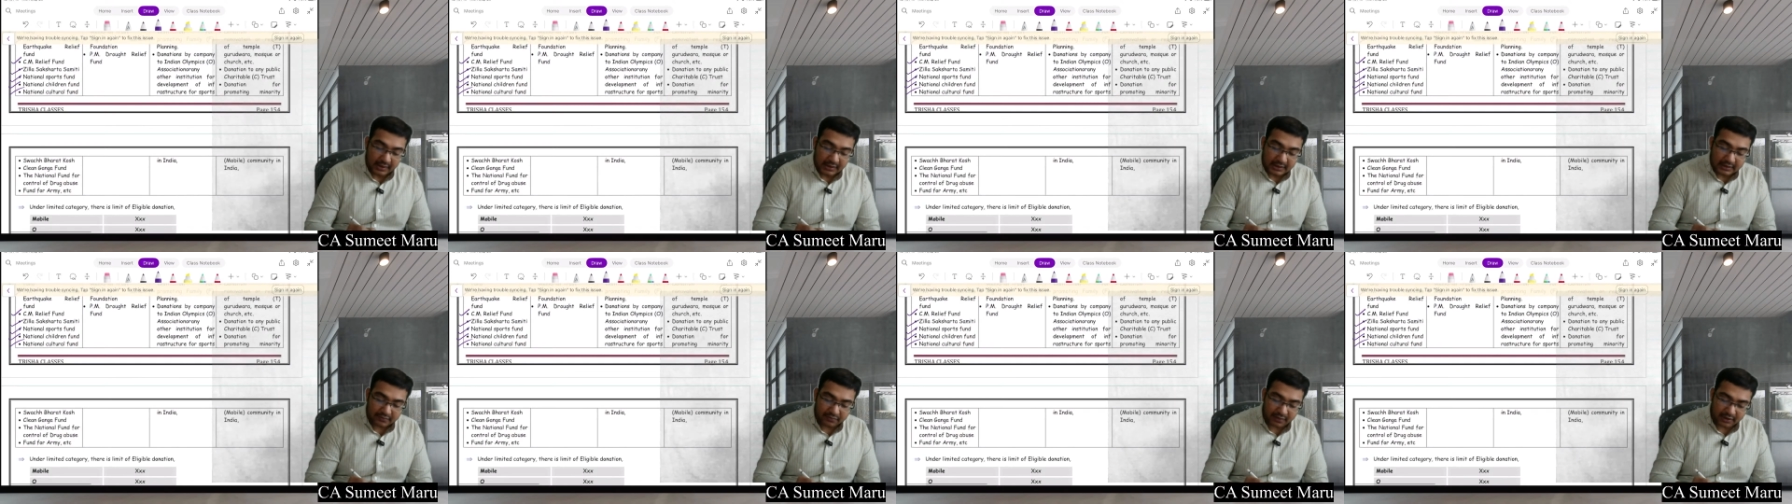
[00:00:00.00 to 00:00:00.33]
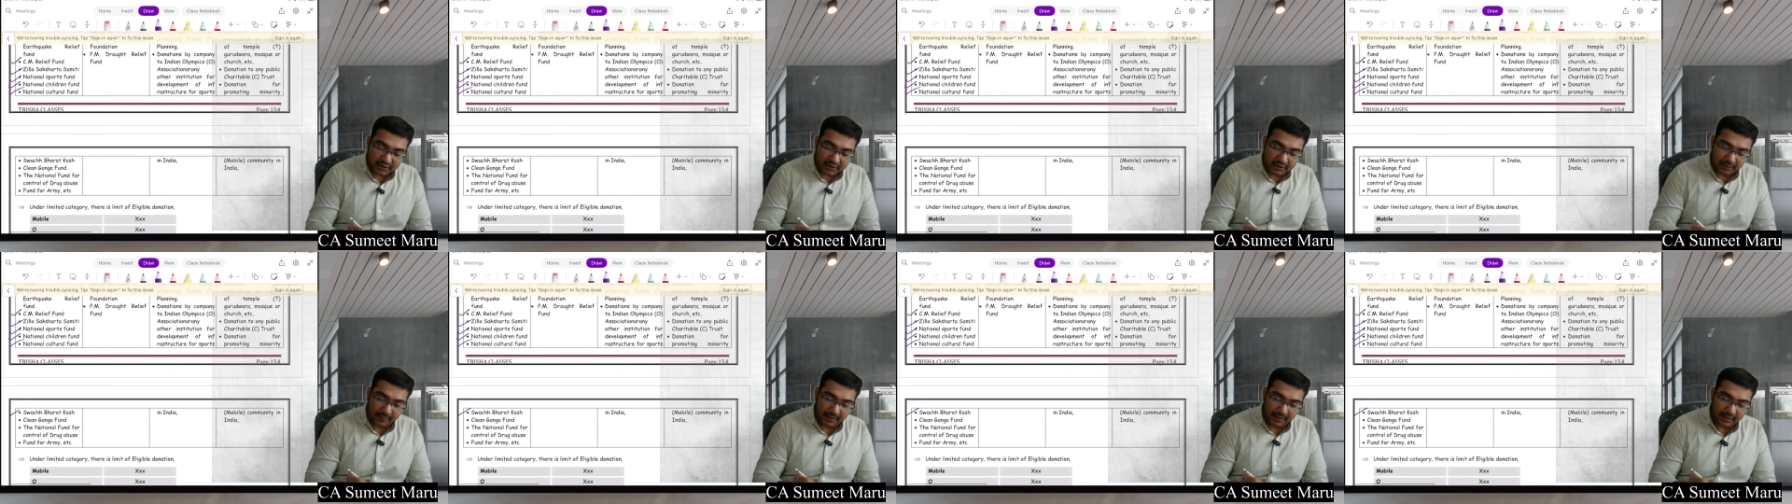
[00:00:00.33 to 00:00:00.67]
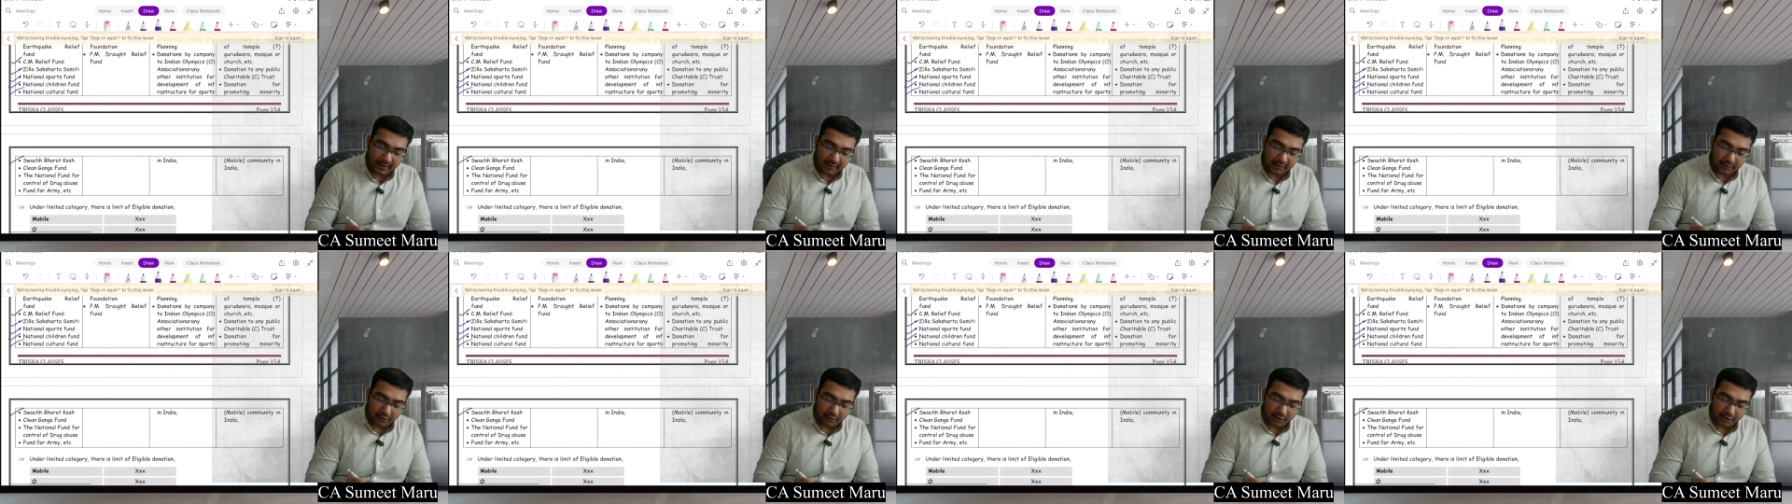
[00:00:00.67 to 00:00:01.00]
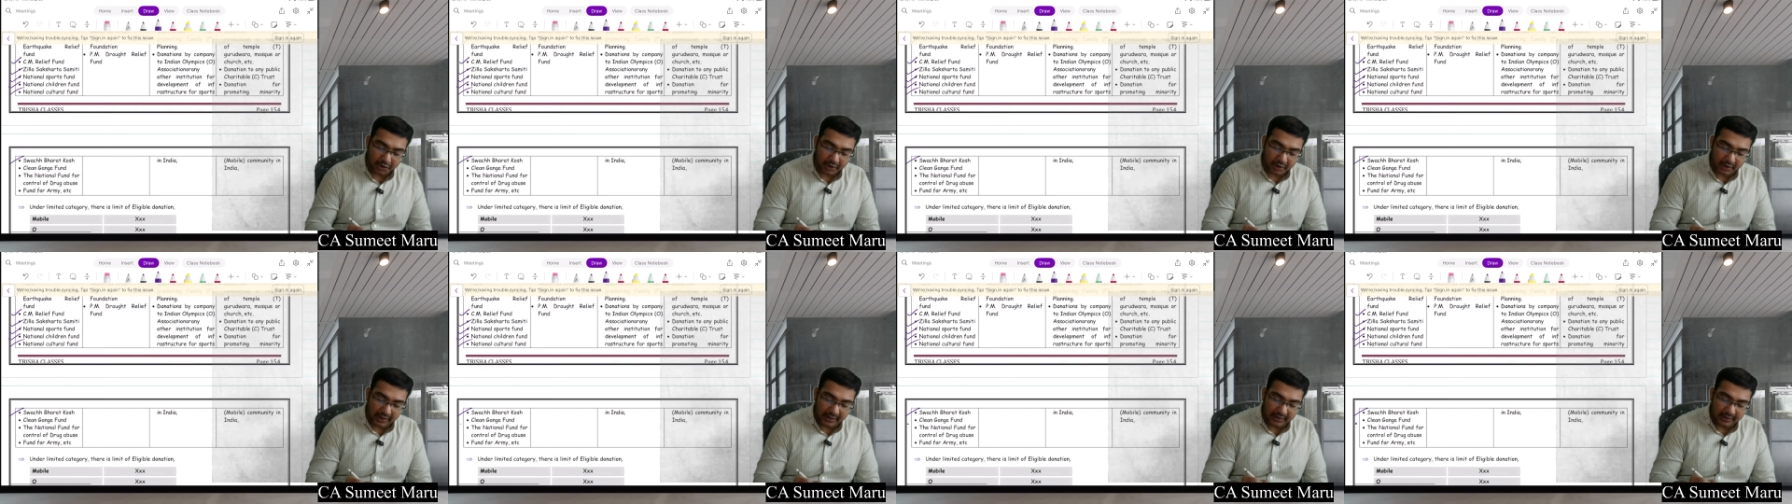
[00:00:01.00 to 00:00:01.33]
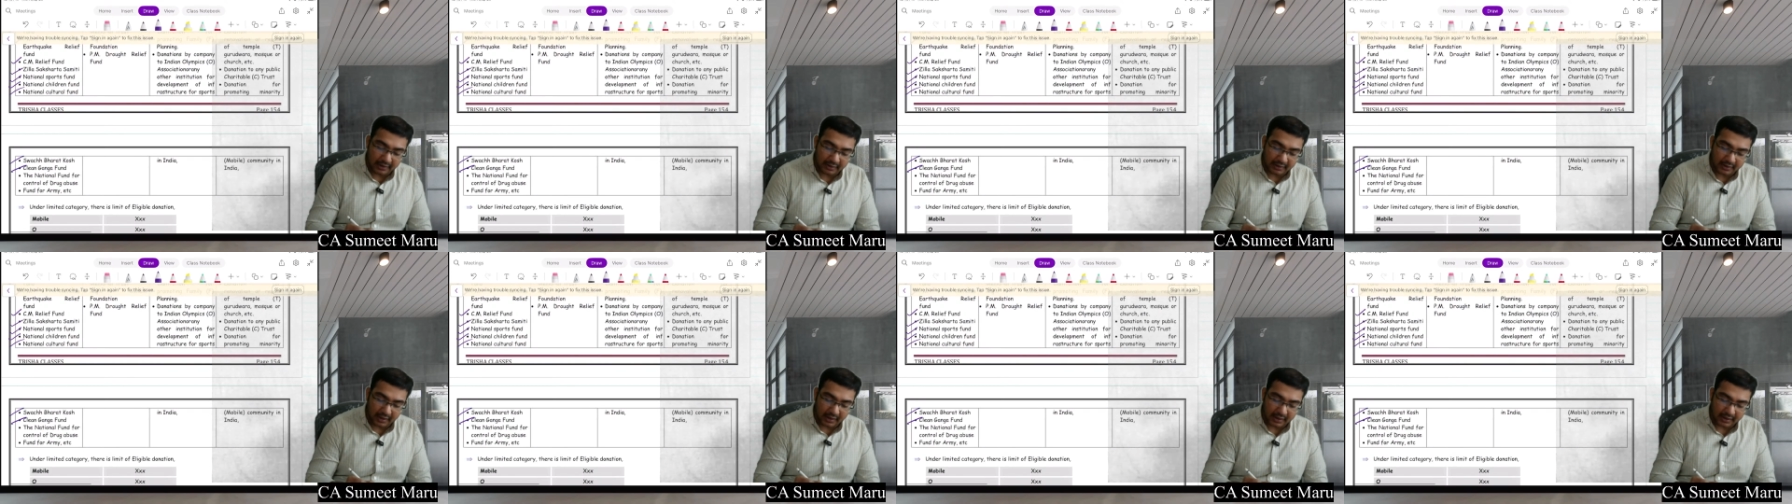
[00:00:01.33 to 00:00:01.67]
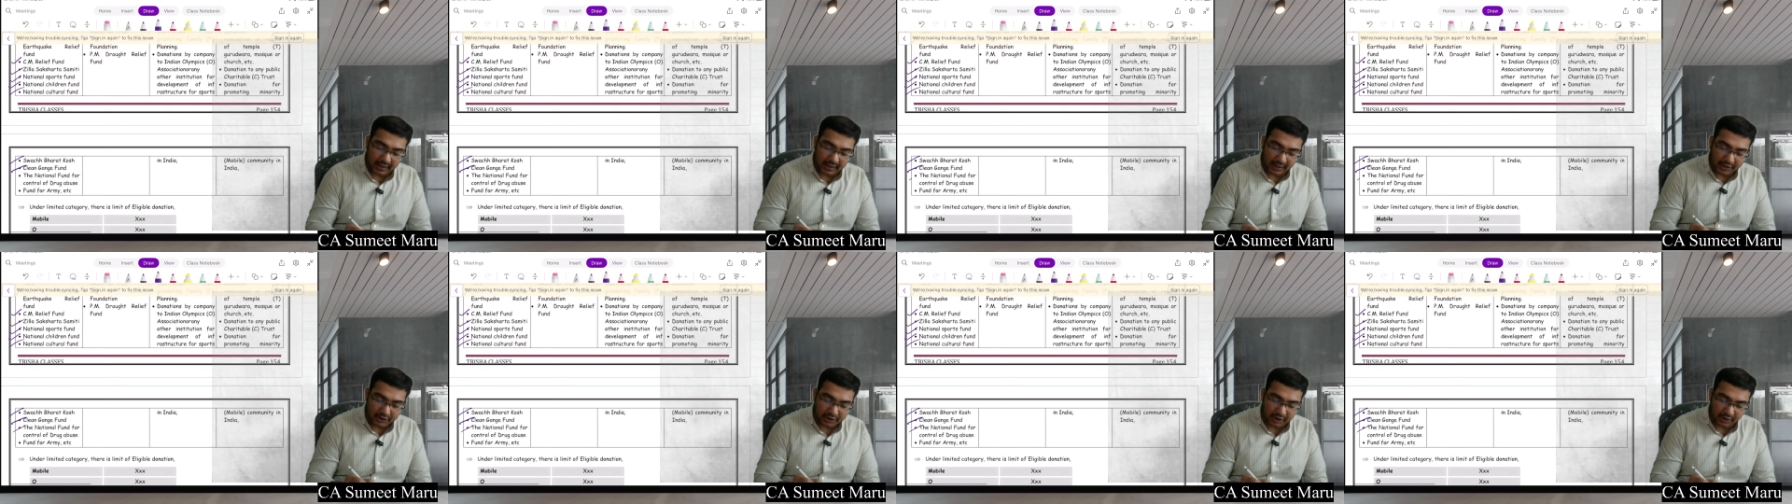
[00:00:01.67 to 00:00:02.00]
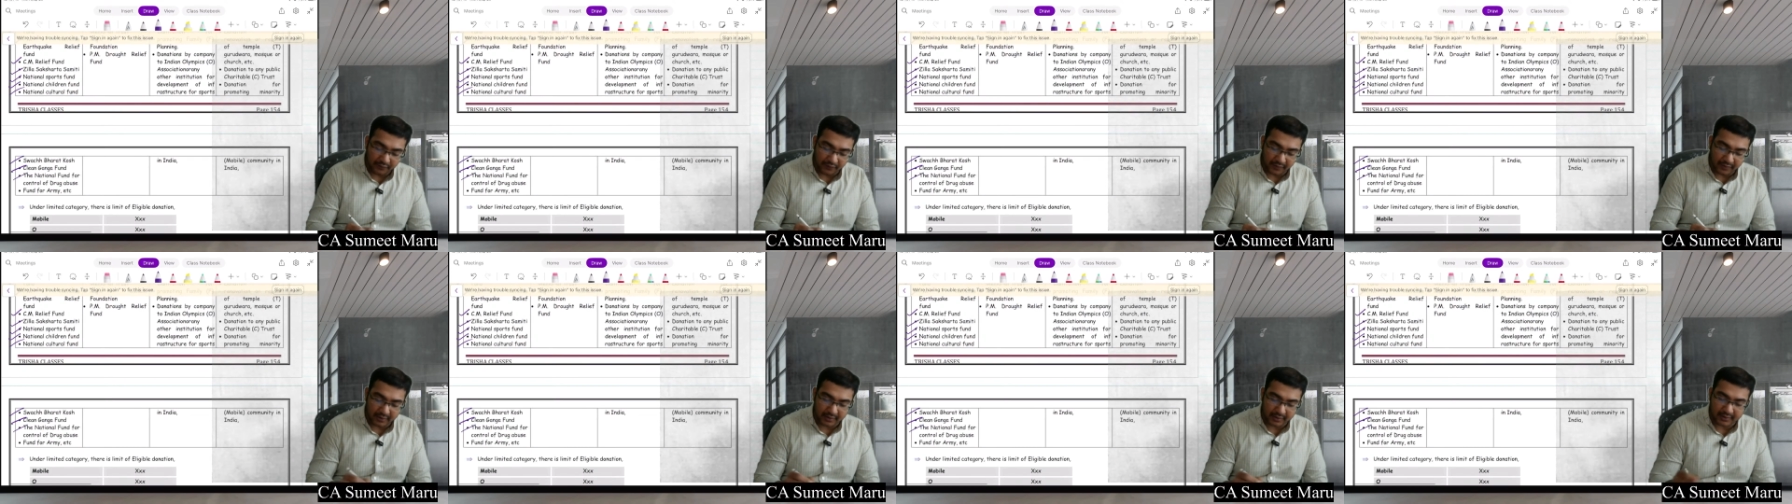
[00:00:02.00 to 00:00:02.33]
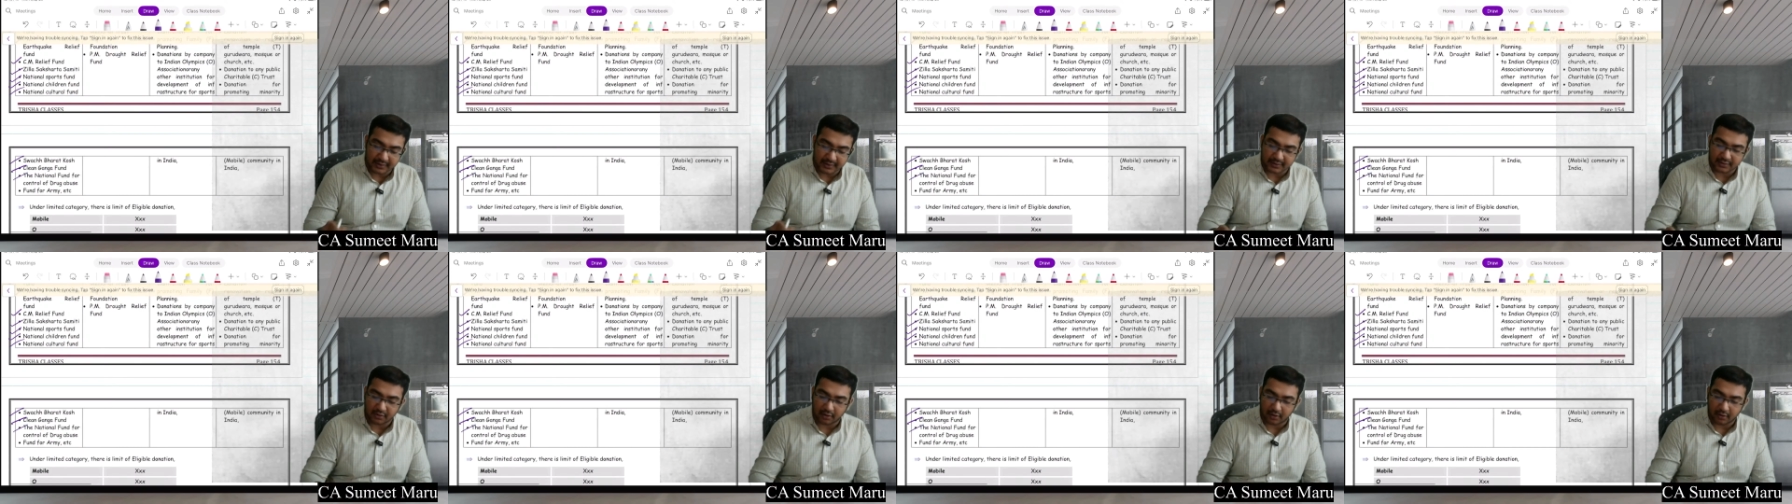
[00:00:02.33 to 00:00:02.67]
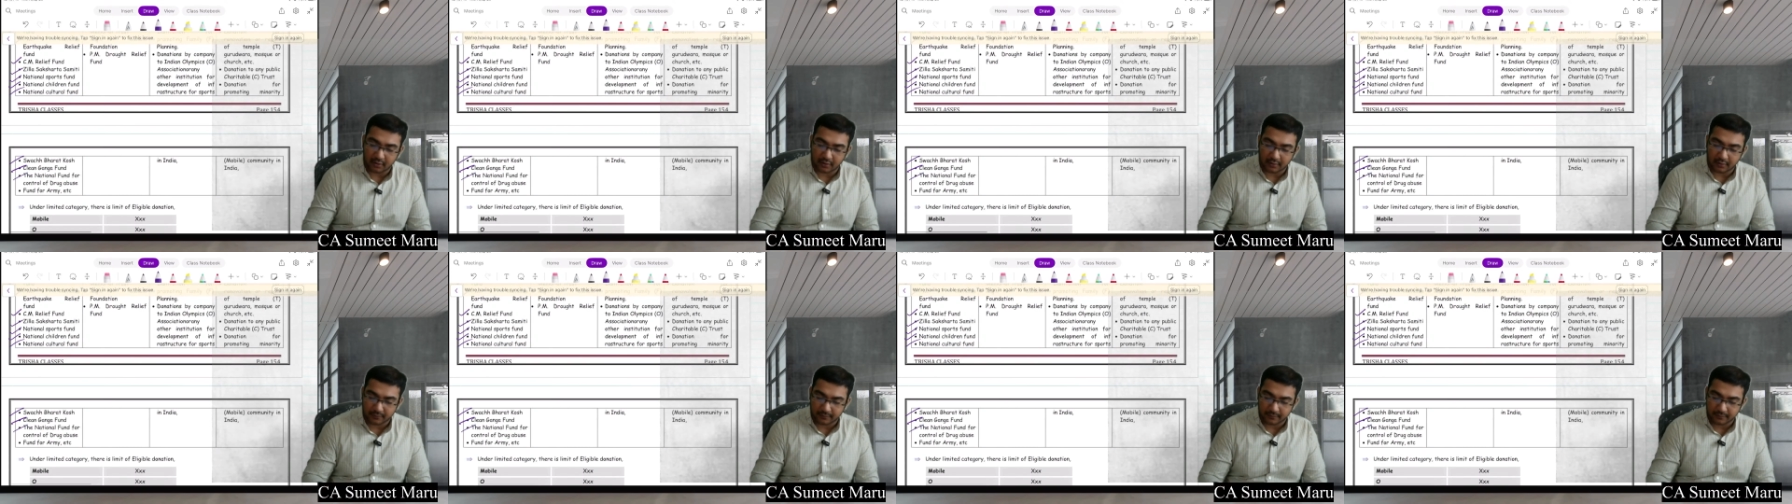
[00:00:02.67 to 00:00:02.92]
Swachh Bharat Kosh, Clean Ganga, National Fund, this all.